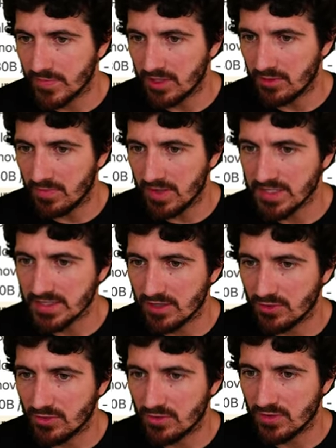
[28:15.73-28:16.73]
In Bash, how
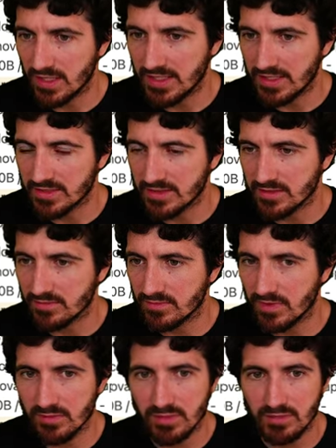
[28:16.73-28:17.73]
do you list
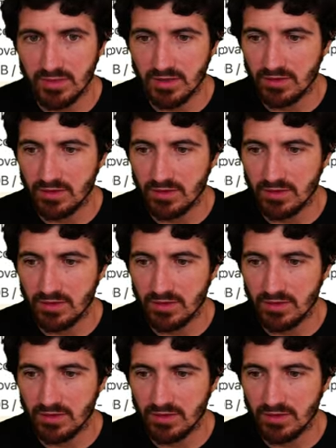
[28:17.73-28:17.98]
blah blah blah?